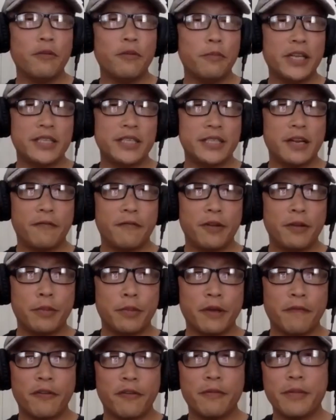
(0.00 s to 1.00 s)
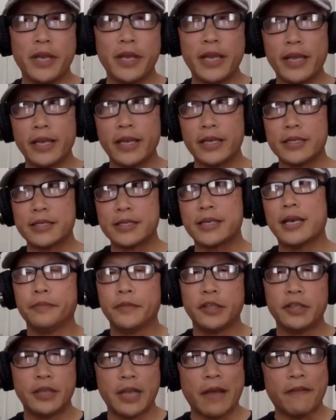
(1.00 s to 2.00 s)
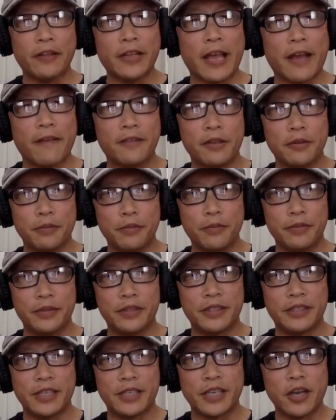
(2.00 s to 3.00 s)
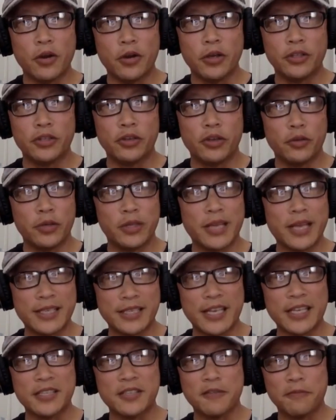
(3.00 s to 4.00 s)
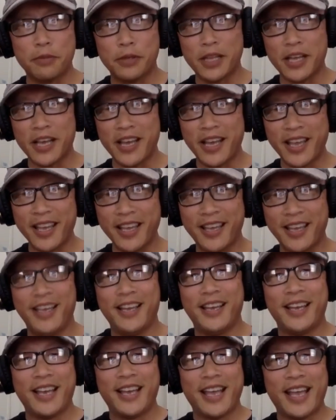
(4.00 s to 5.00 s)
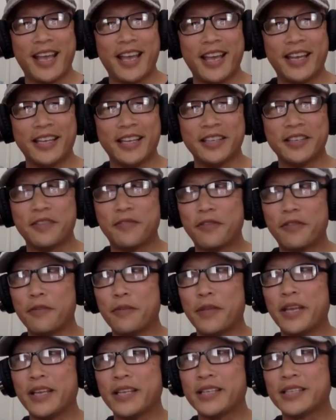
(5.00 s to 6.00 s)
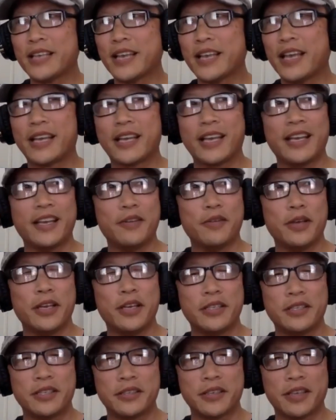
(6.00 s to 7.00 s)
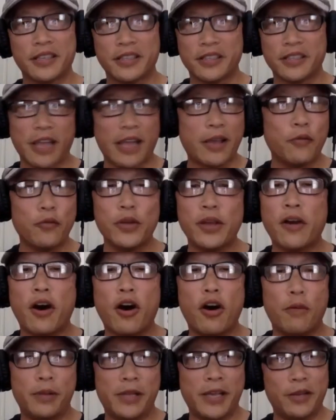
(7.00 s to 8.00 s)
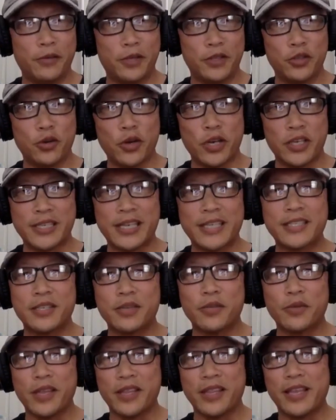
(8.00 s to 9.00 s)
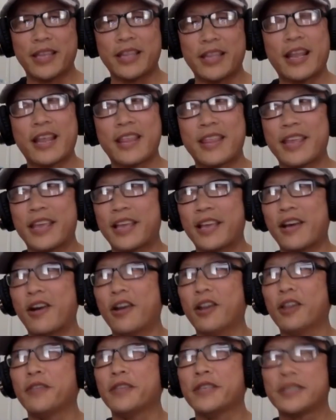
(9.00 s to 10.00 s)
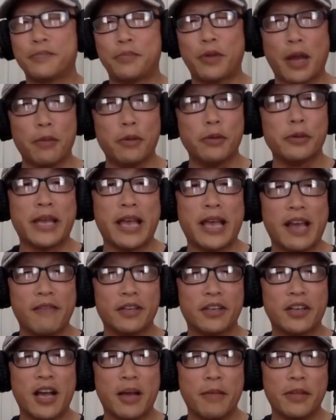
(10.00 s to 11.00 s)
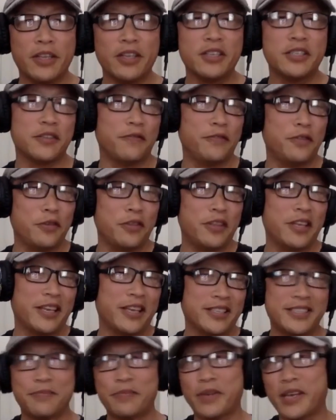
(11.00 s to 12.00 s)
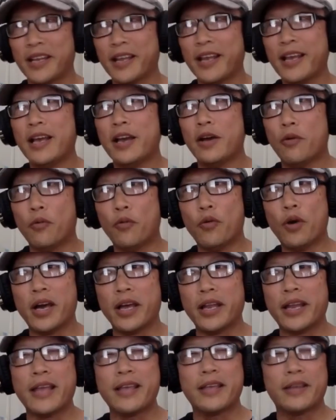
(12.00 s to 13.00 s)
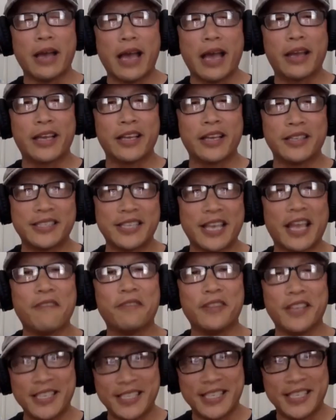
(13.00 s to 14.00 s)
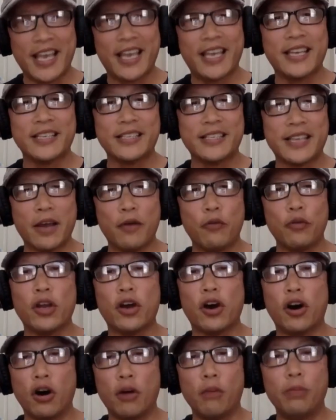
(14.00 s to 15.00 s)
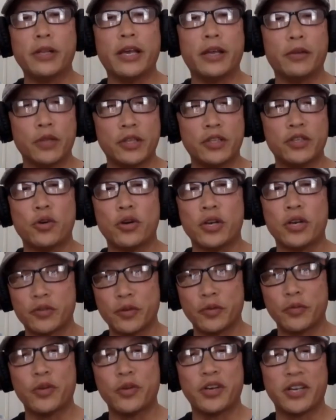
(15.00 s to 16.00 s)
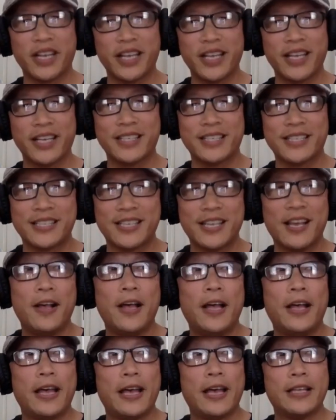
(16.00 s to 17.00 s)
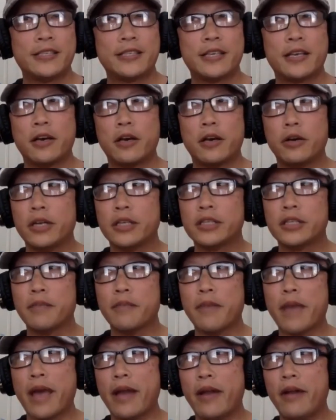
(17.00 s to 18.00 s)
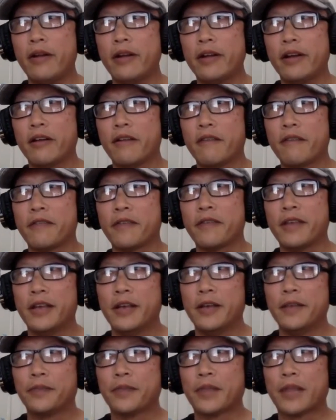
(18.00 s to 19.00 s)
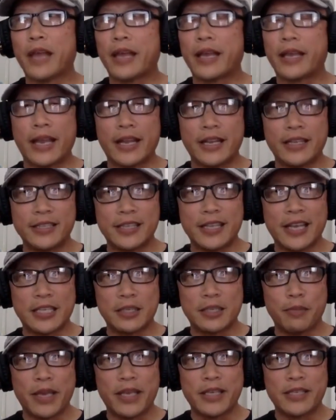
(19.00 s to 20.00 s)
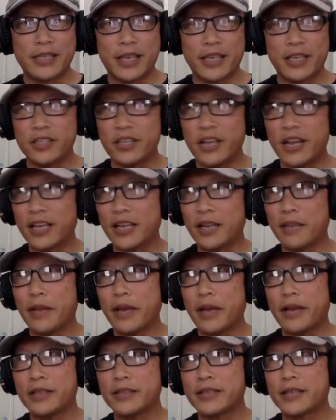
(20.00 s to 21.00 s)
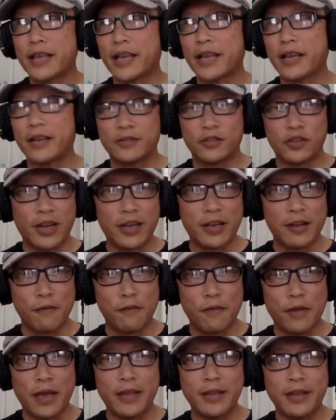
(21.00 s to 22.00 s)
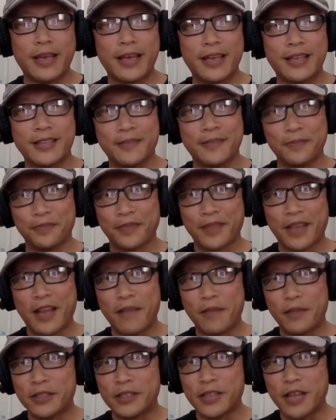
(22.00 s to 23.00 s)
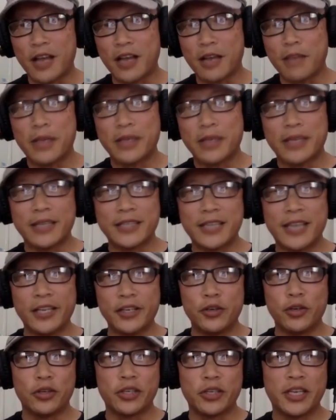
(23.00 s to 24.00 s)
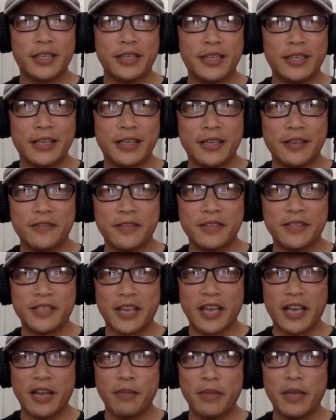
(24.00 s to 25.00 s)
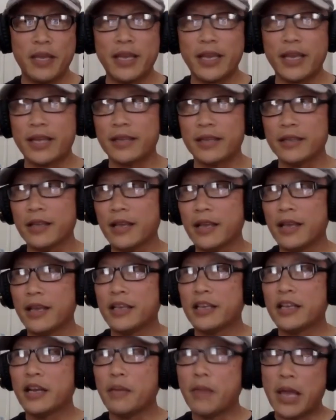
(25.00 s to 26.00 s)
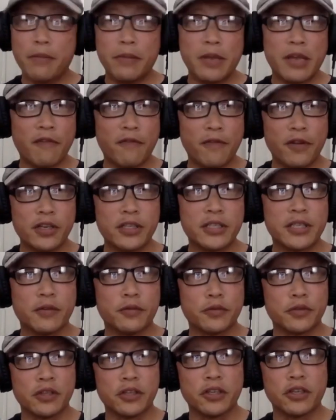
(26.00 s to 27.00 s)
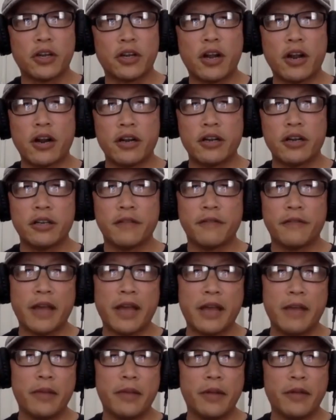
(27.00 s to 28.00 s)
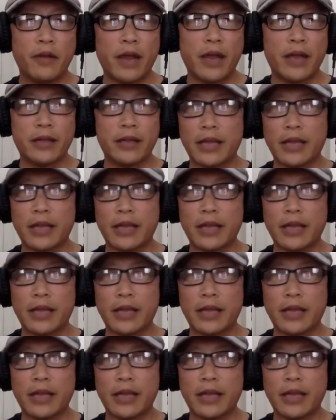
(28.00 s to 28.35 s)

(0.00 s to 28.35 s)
everybody's different, but for me, it's you definitely have to to go into it with that sense of play. And for me, it's like it, it's like we all played with toys. That's the one thing that I think all of us probably have in common. There's a few things, but yeah. one I, I could safely say is that we all played with toys when we were kids. Right. And so it's a matter of like getting to that space that you're talking about. It's like trying to find that I often talk about that 10 year old kid that lives inside of me. And, you know, maybe at first it was a little harder to find, but right,